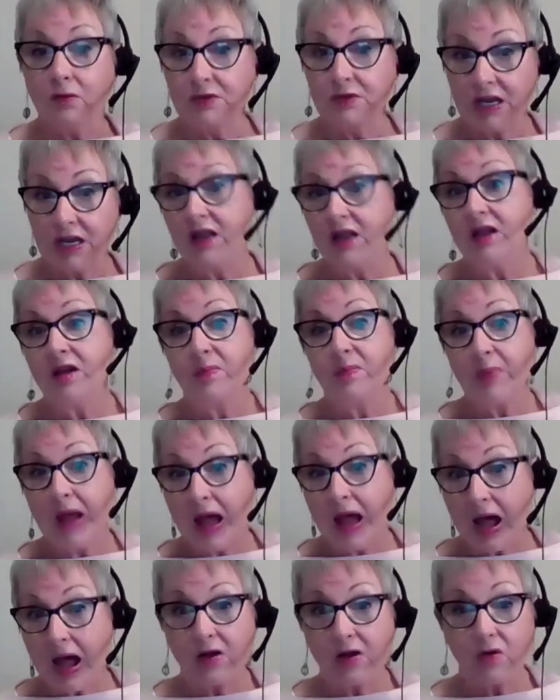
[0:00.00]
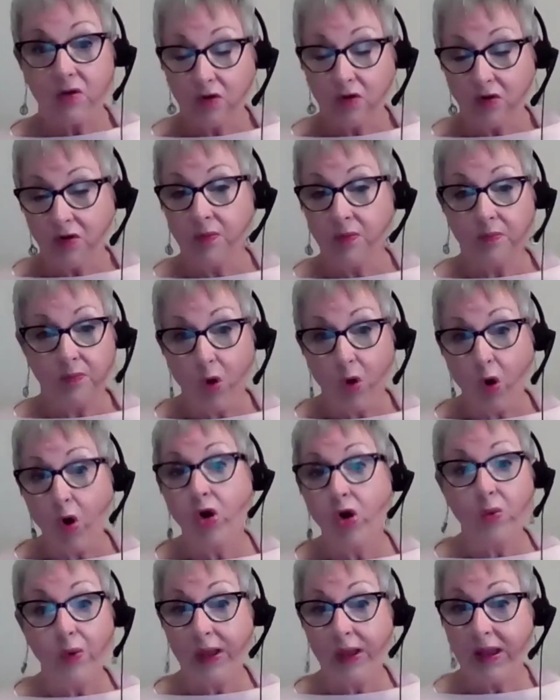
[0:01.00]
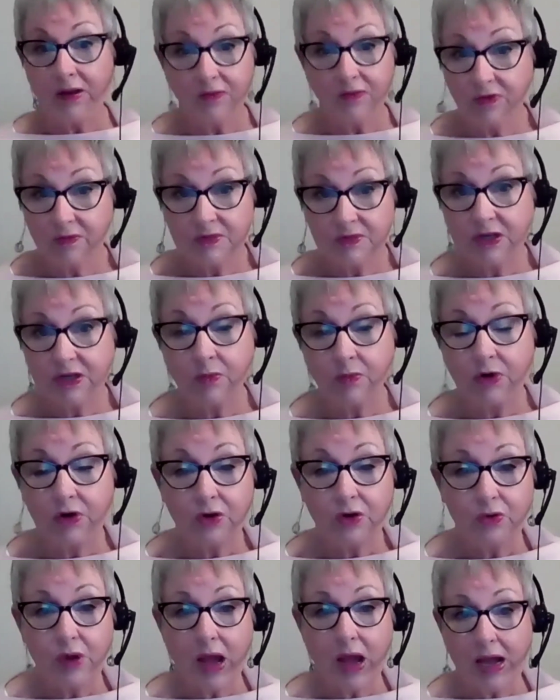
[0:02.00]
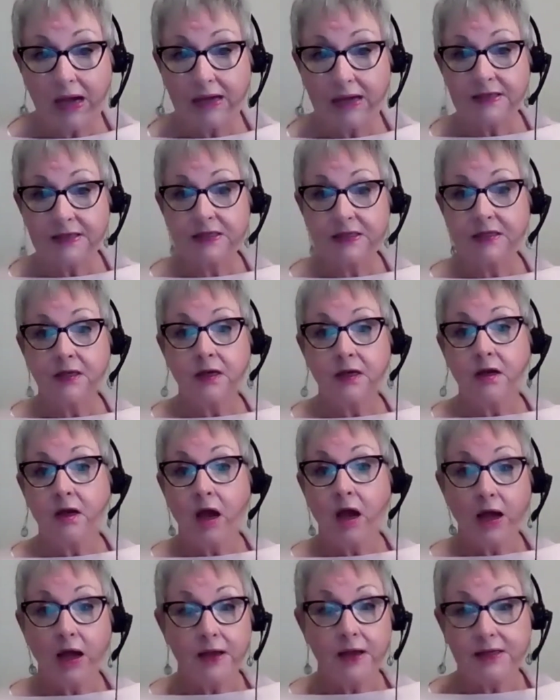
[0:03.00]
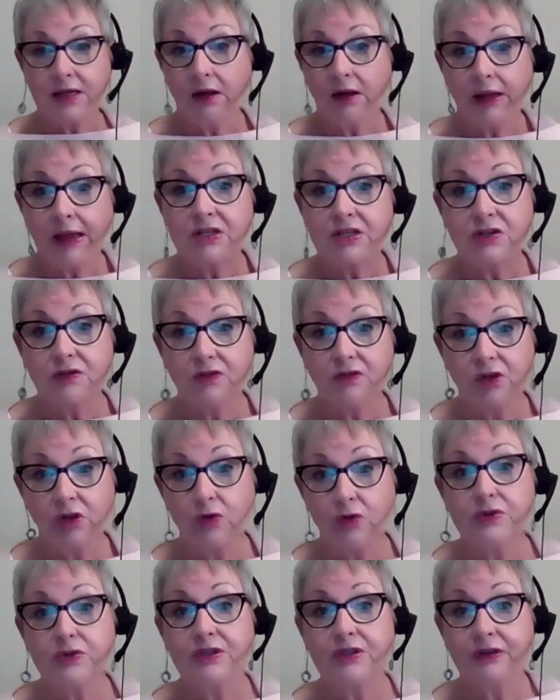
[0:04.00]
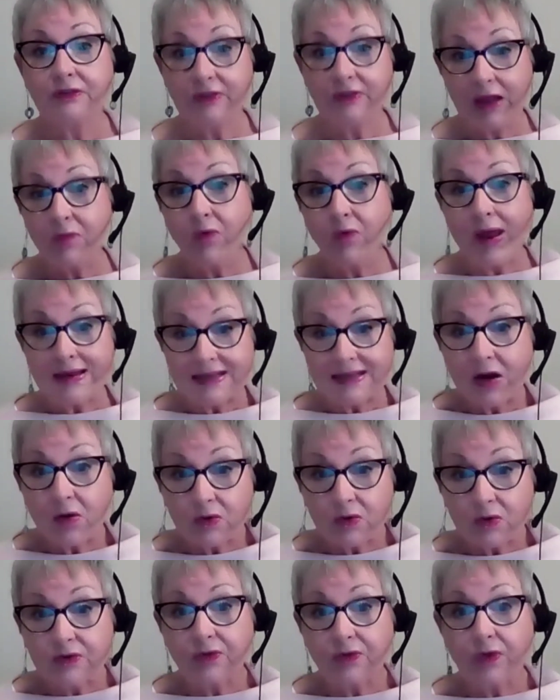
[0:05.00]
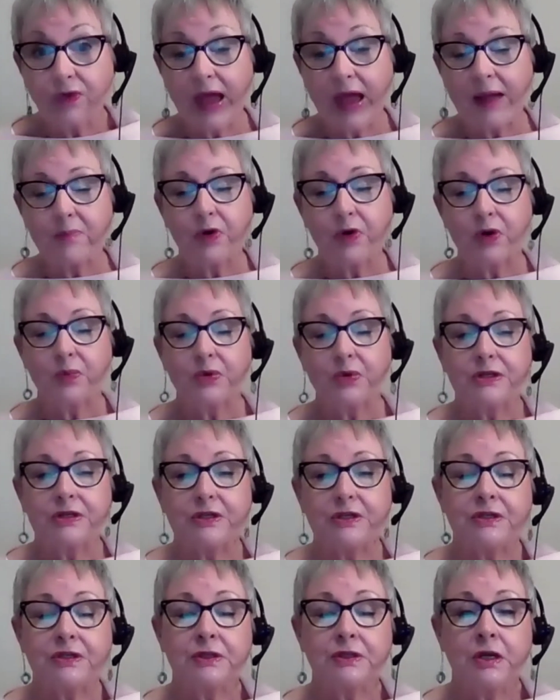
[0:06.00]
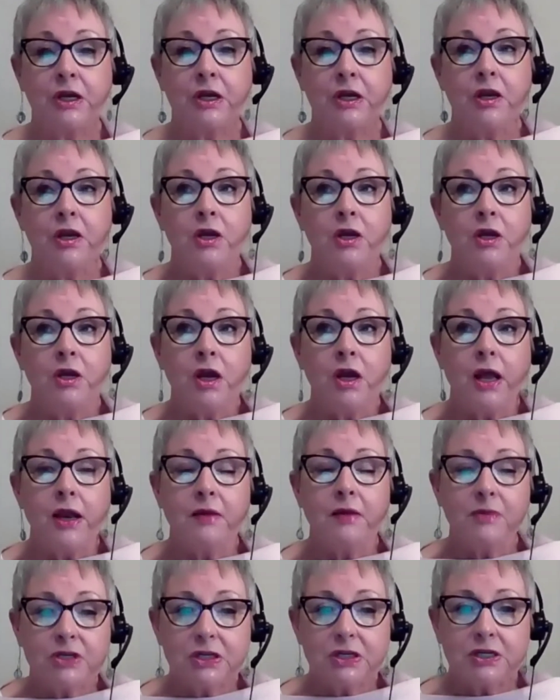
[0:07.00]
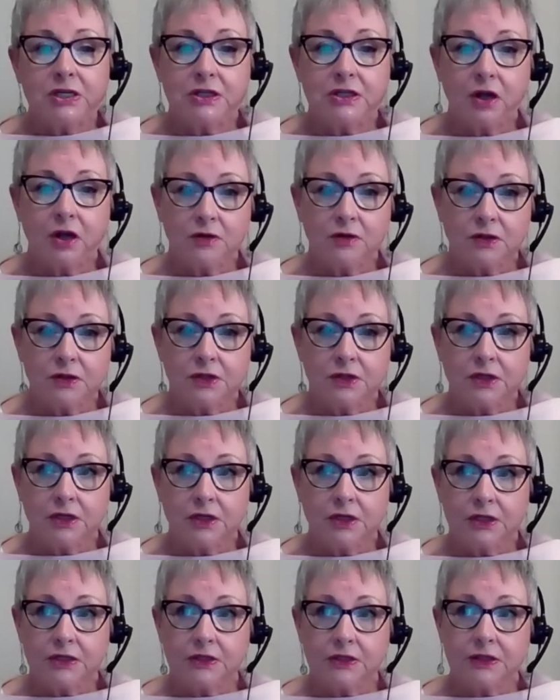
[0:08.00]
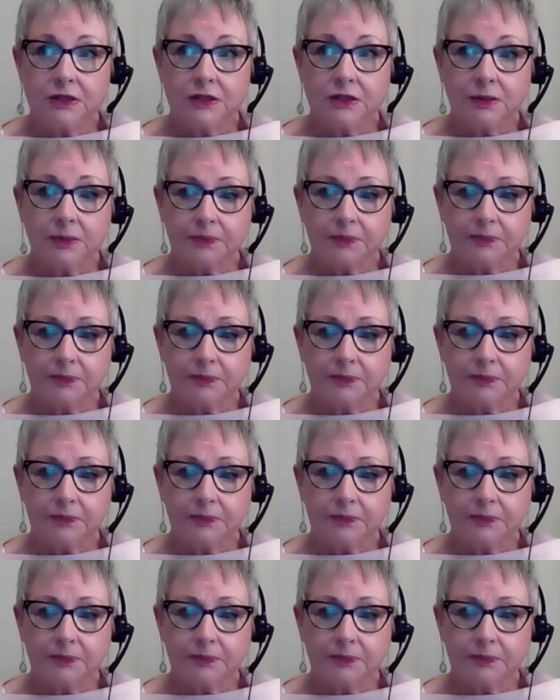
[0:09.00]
taking it back or borrowing it from someone who has a collection of clothes that they rent out for that purpose. An image consultant is